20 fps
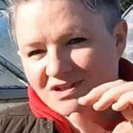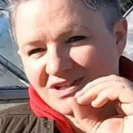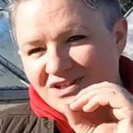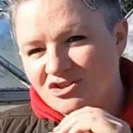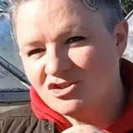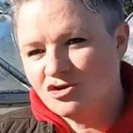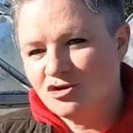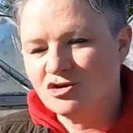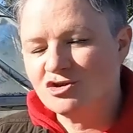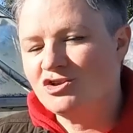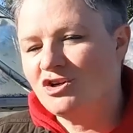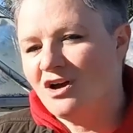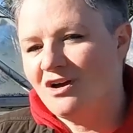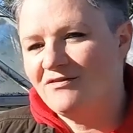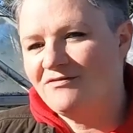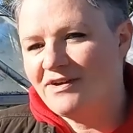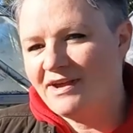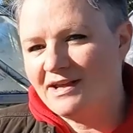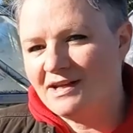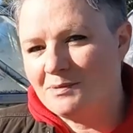is just not
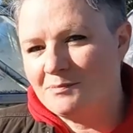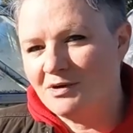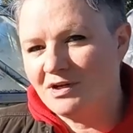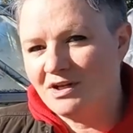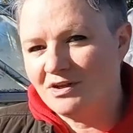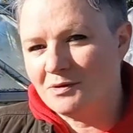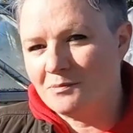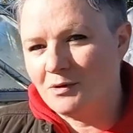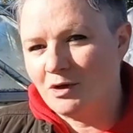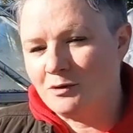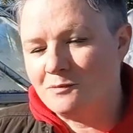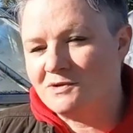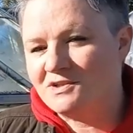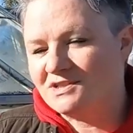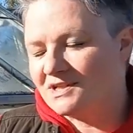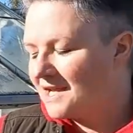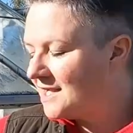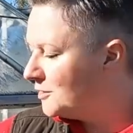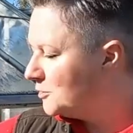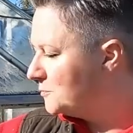available at the moment
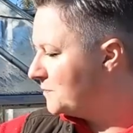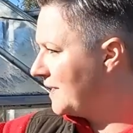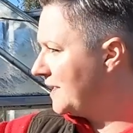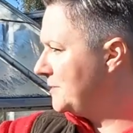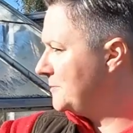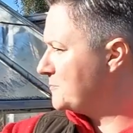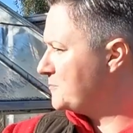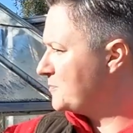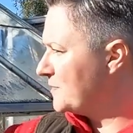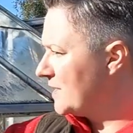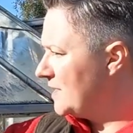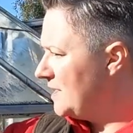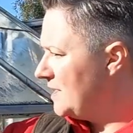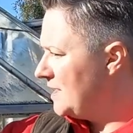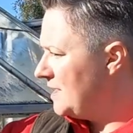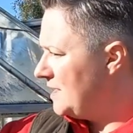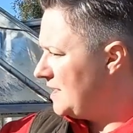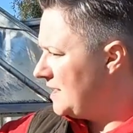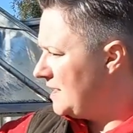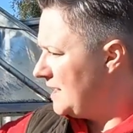to help me.
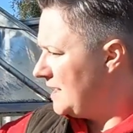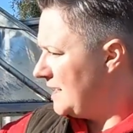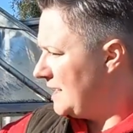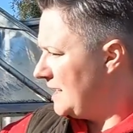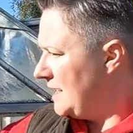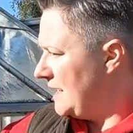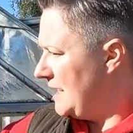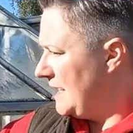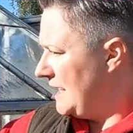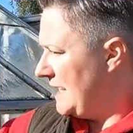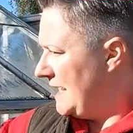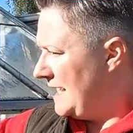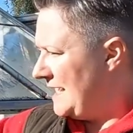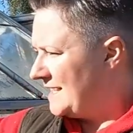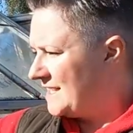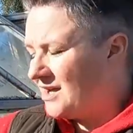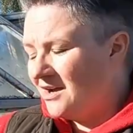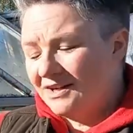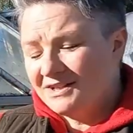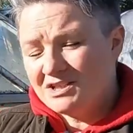
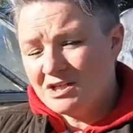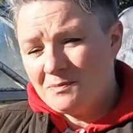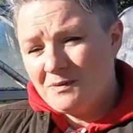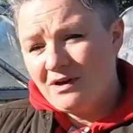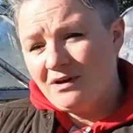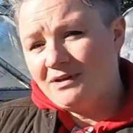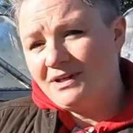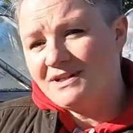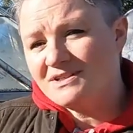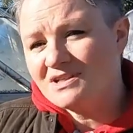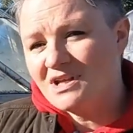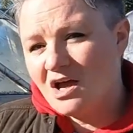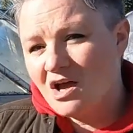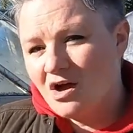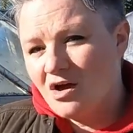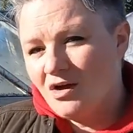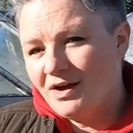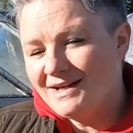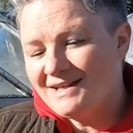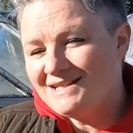And to be honest,
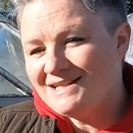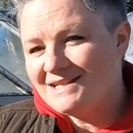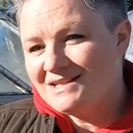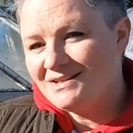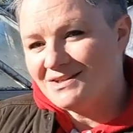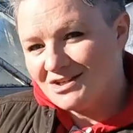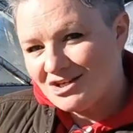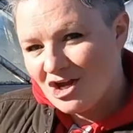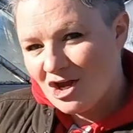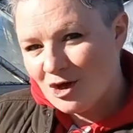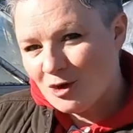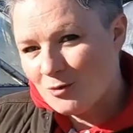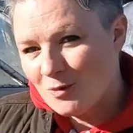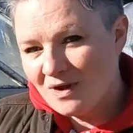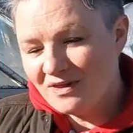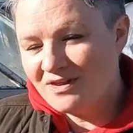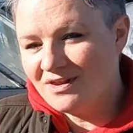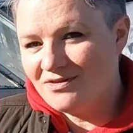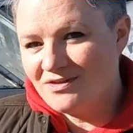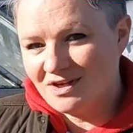I didn't know
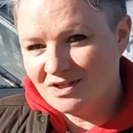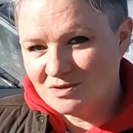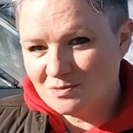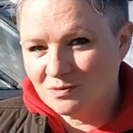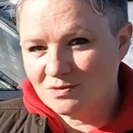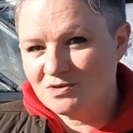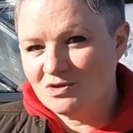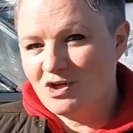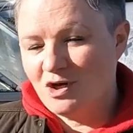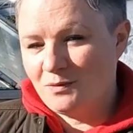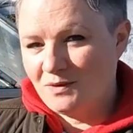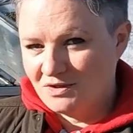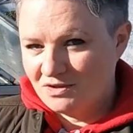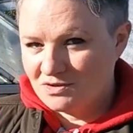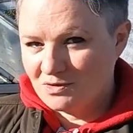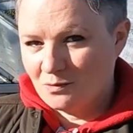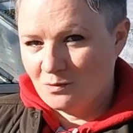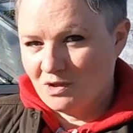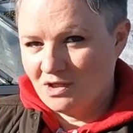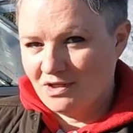whether this was going
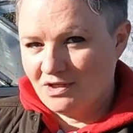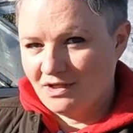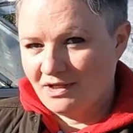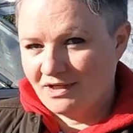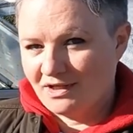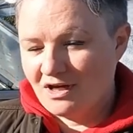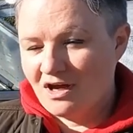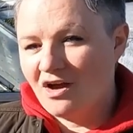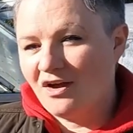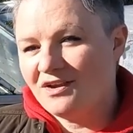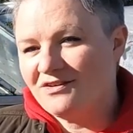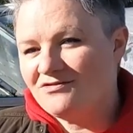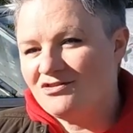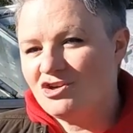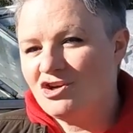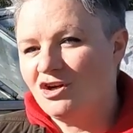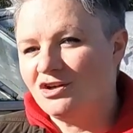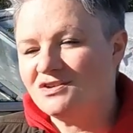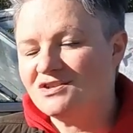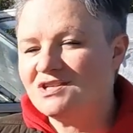to work. I've
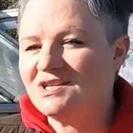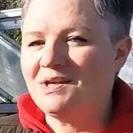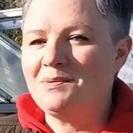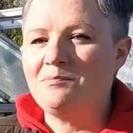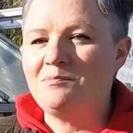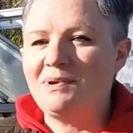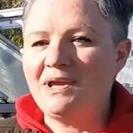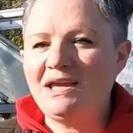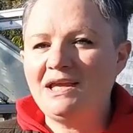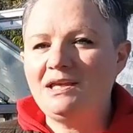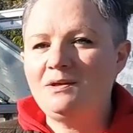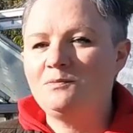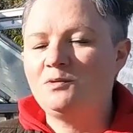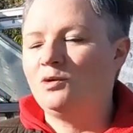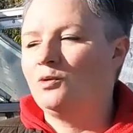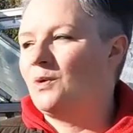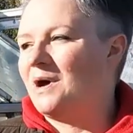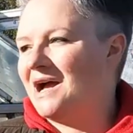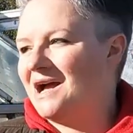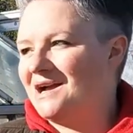not seen
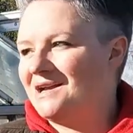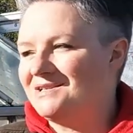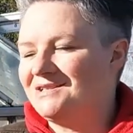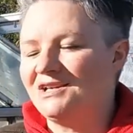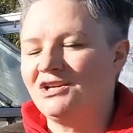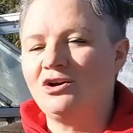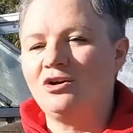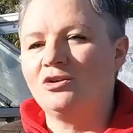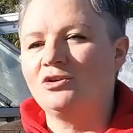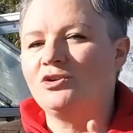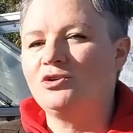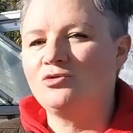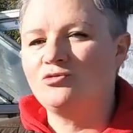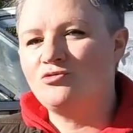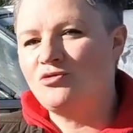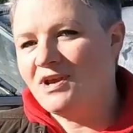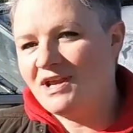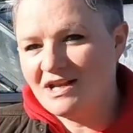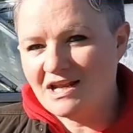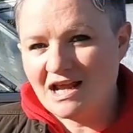people adding on
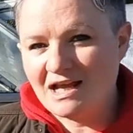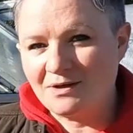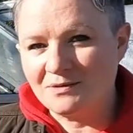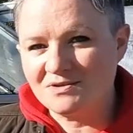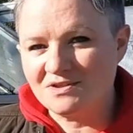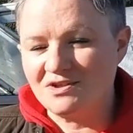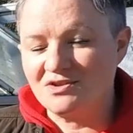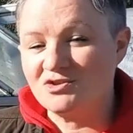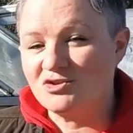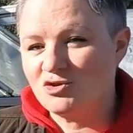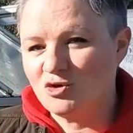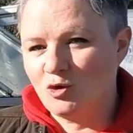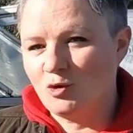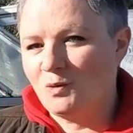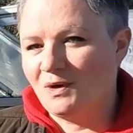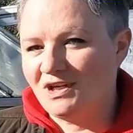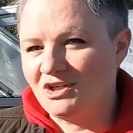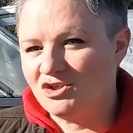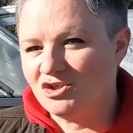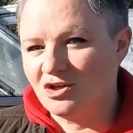greenhouses to
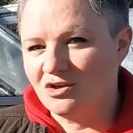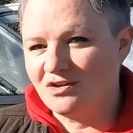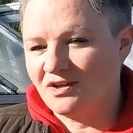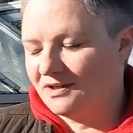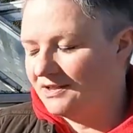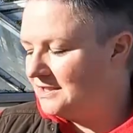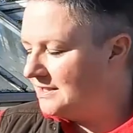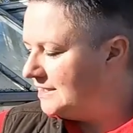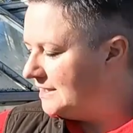each other.